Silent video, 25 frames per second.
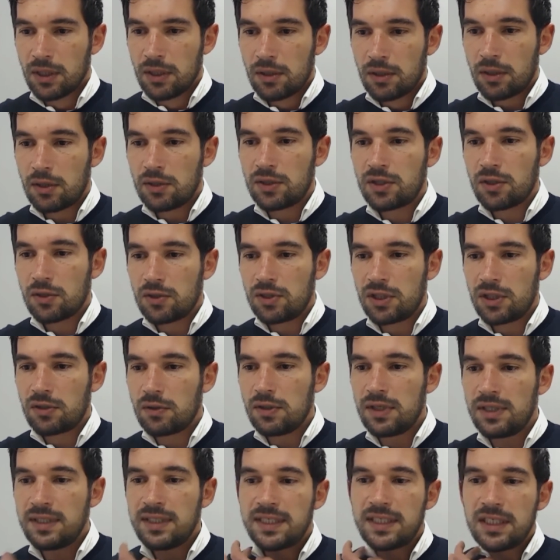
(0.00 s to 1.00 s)
a surgical
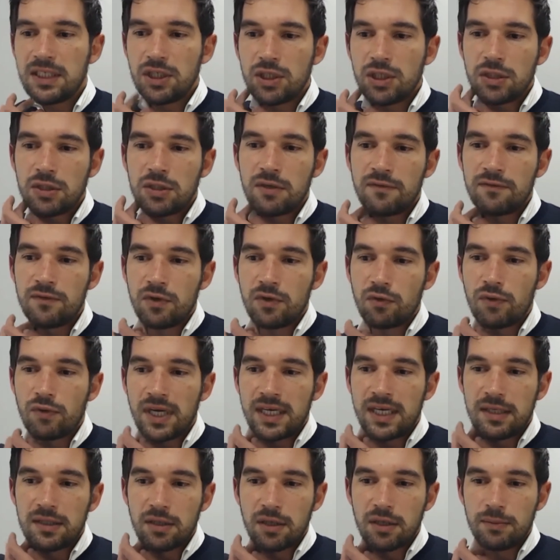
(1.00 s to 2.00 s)
incision of the
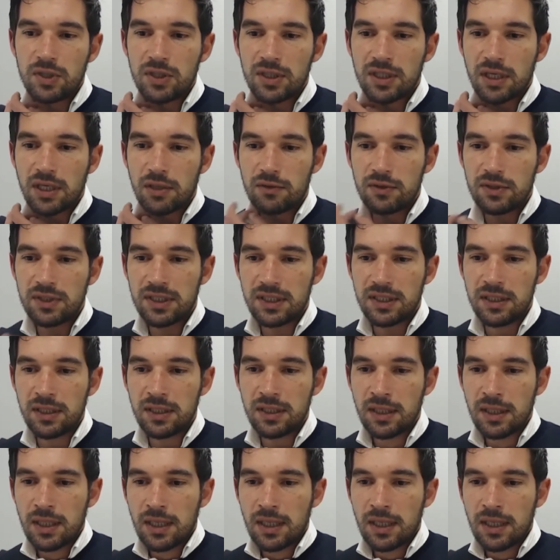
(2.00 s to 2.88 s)
right common carotid